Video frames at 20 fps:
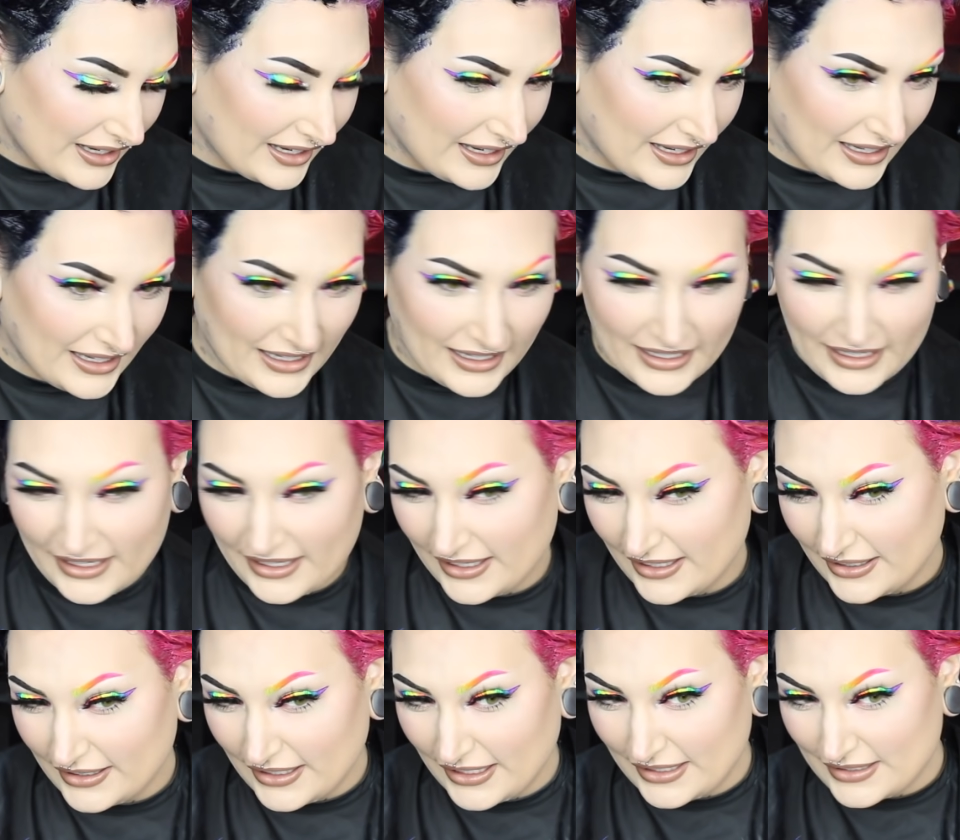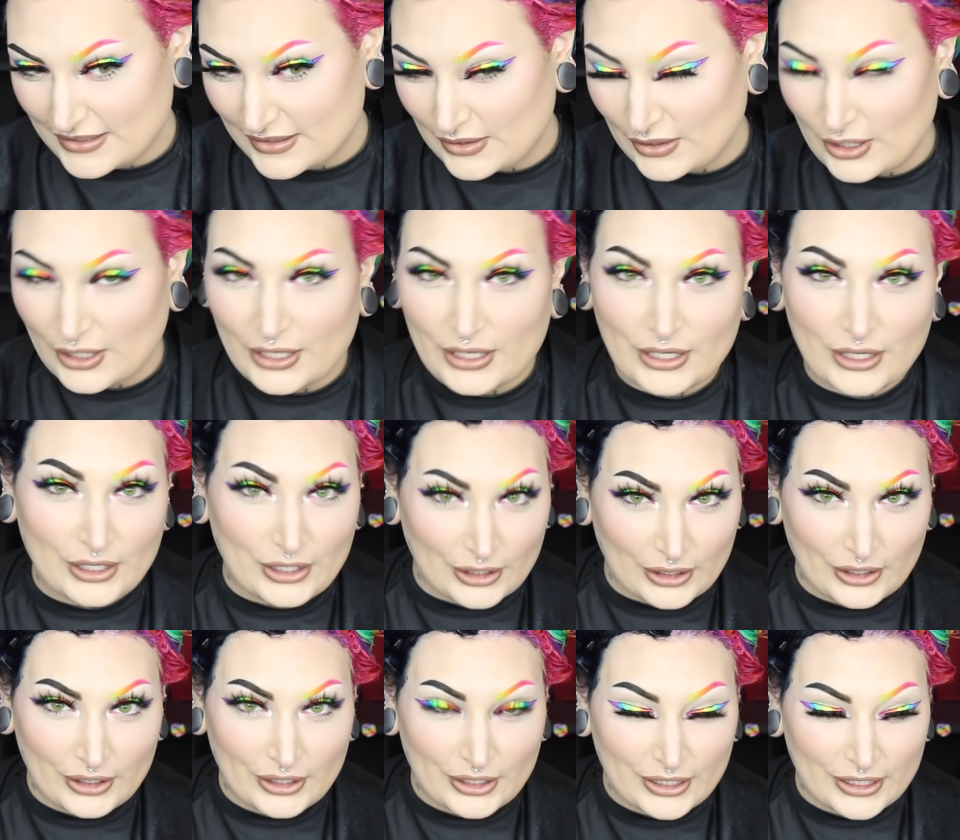and it's looking
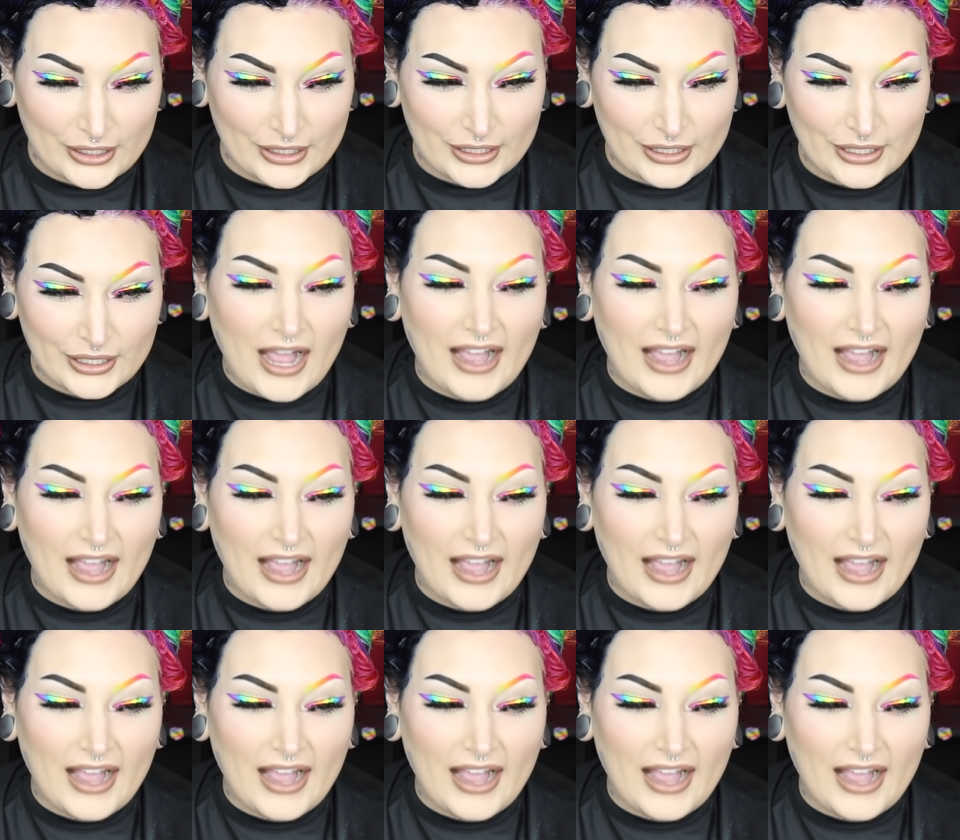good.